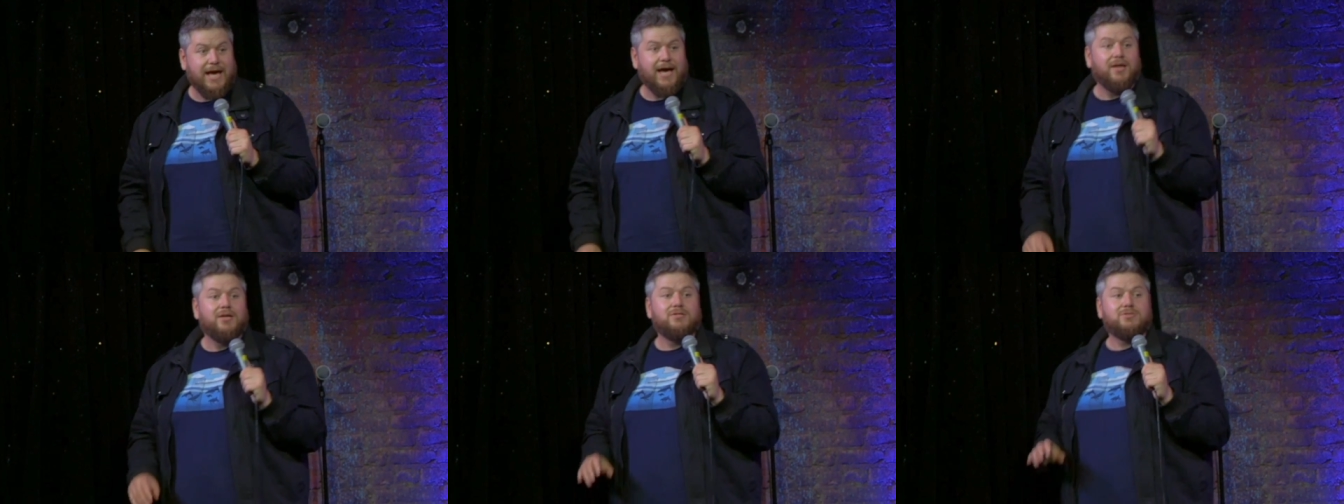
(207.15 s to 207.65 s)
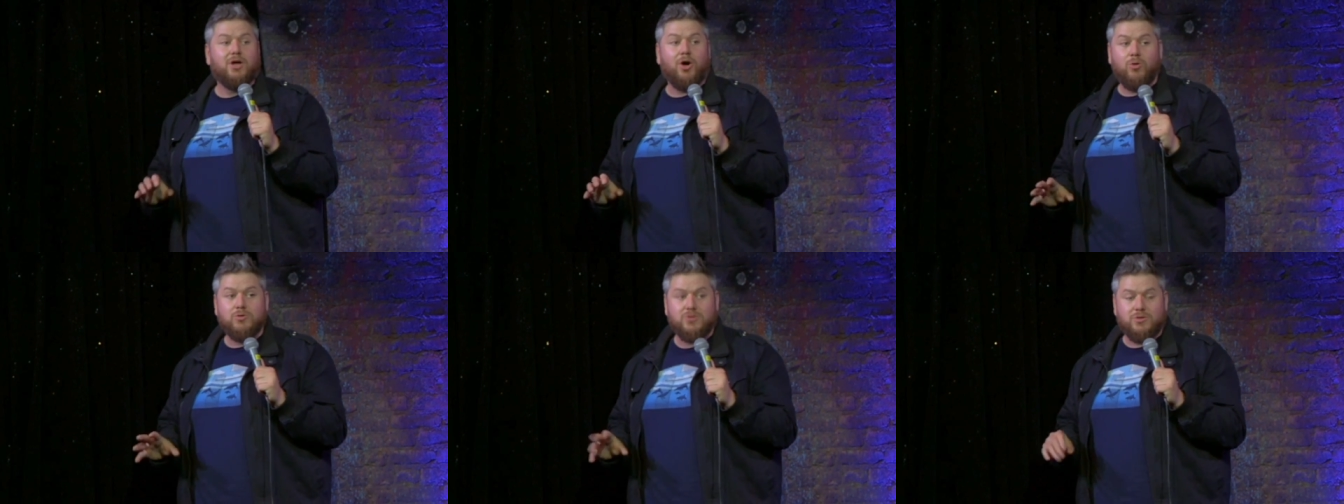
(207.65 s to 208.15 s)
Yeah,
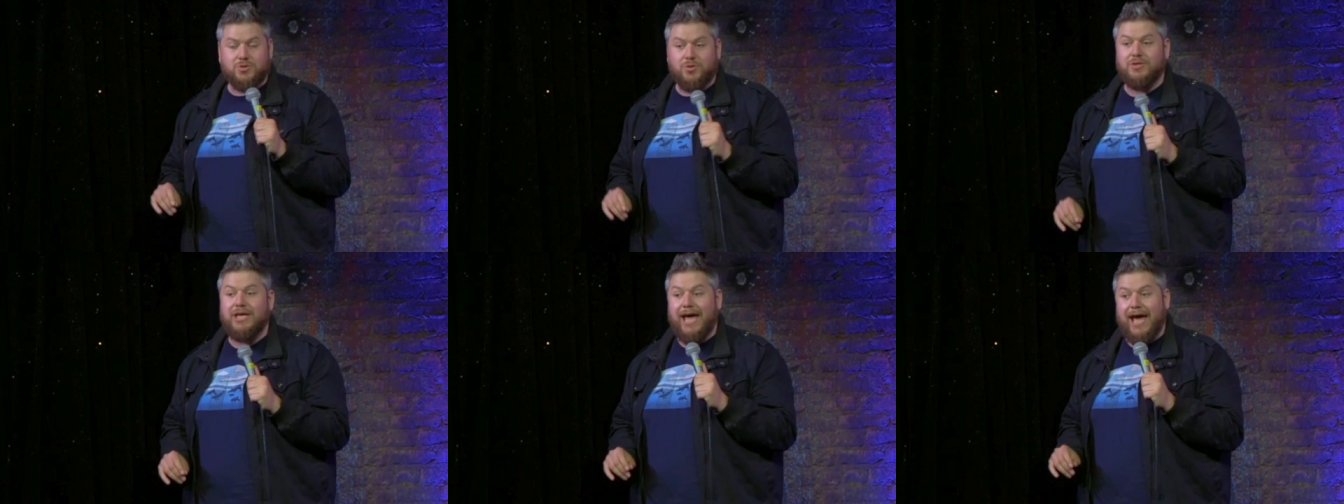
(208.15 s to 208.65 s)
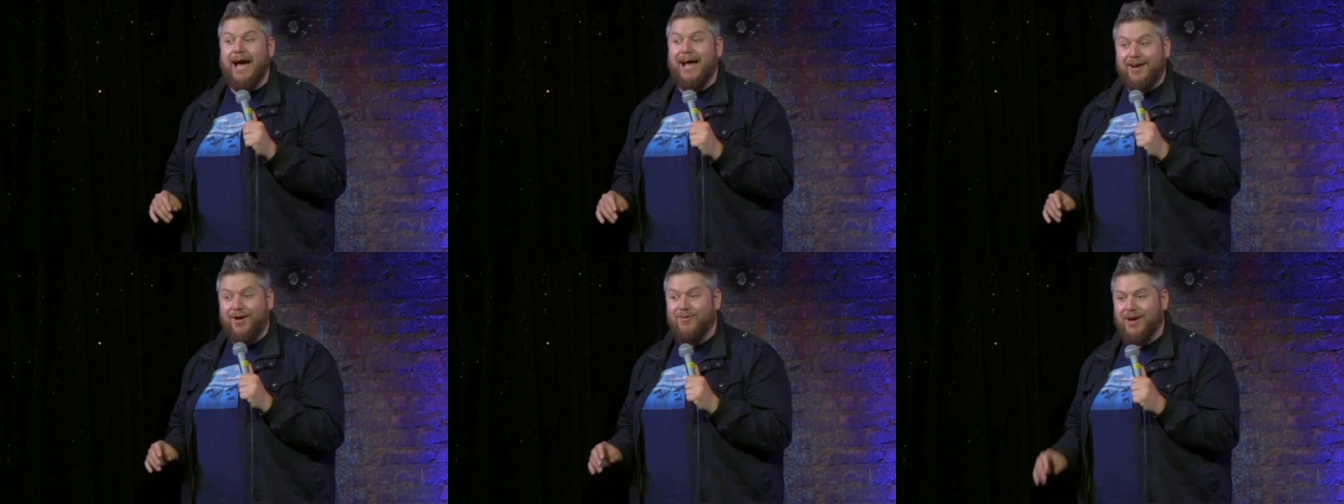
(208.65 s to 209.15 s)
toaster strudel. Yeah,
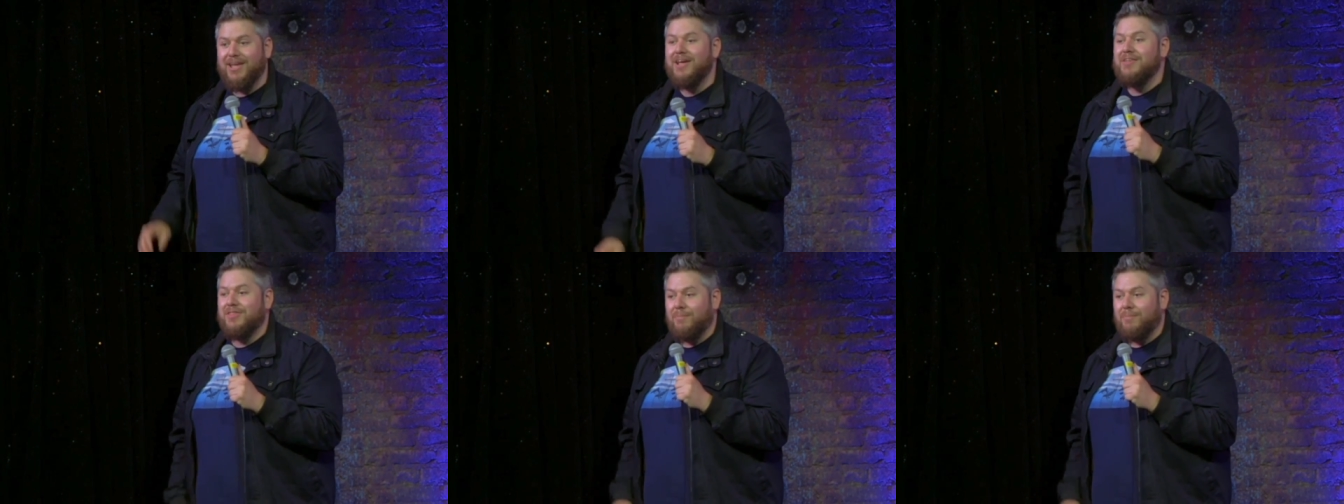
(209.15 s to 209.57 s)
I know, right?